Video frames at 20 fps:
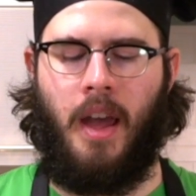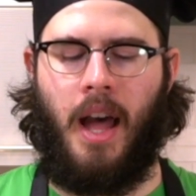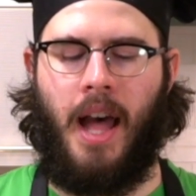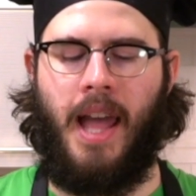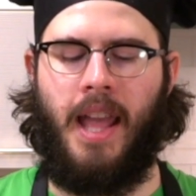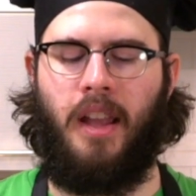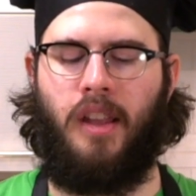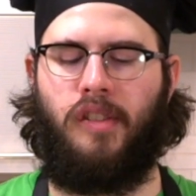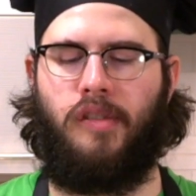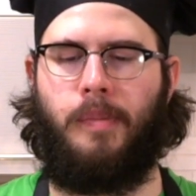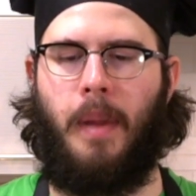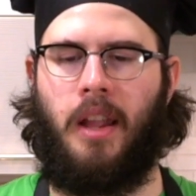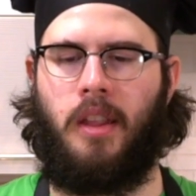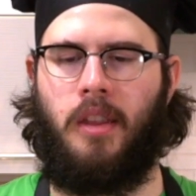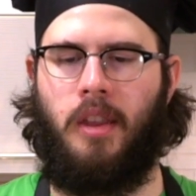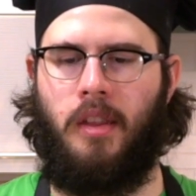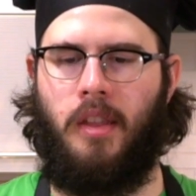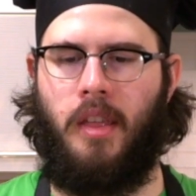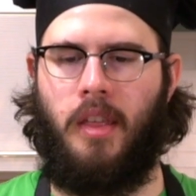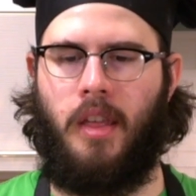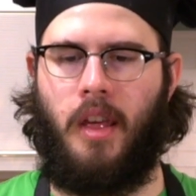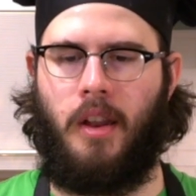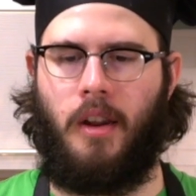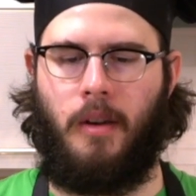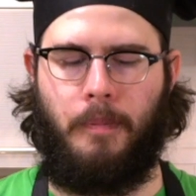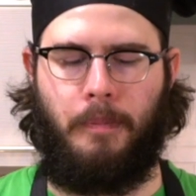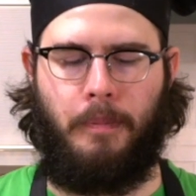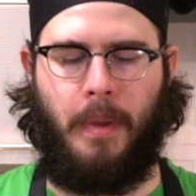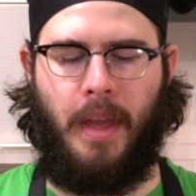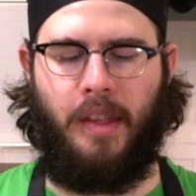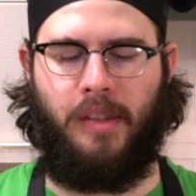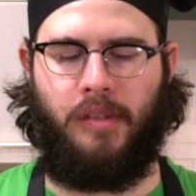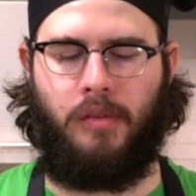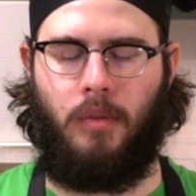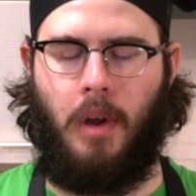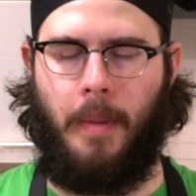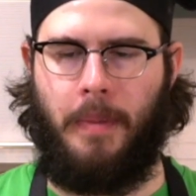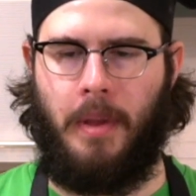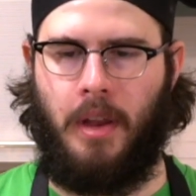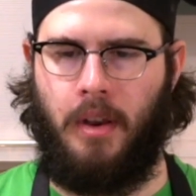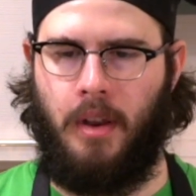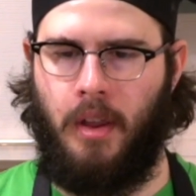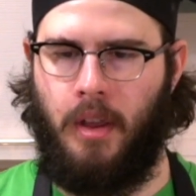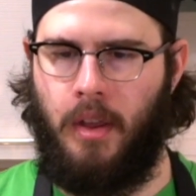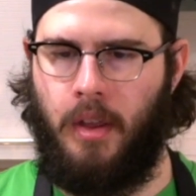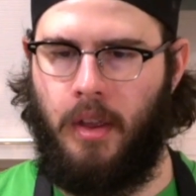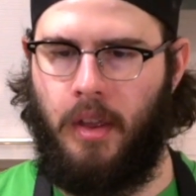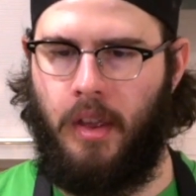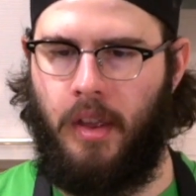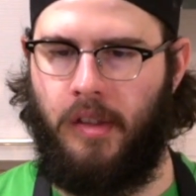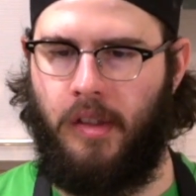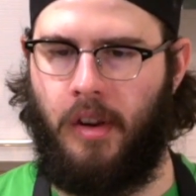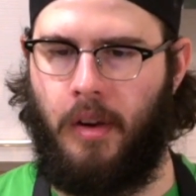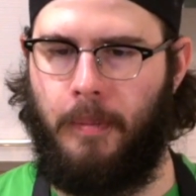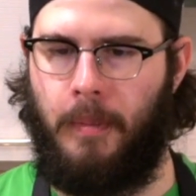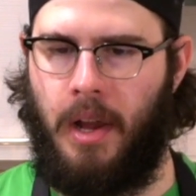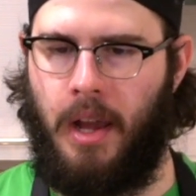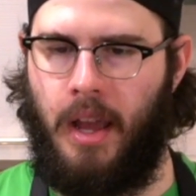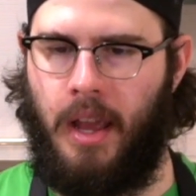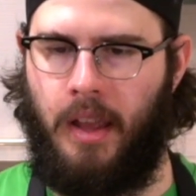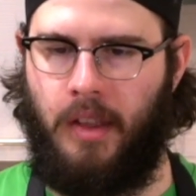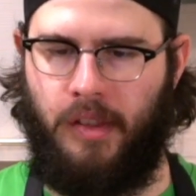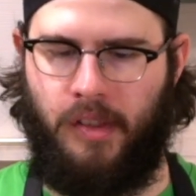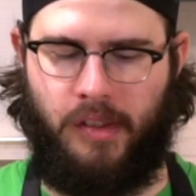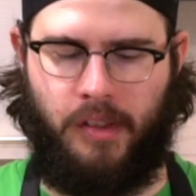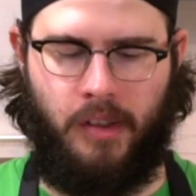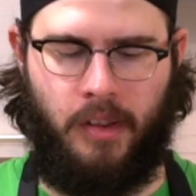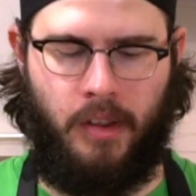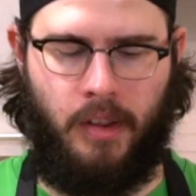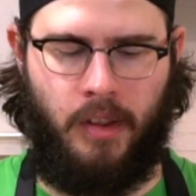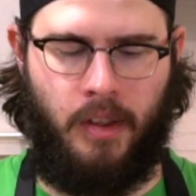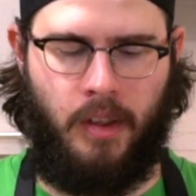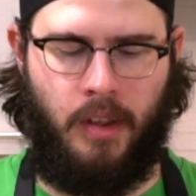I expect that our best weapon is our minds.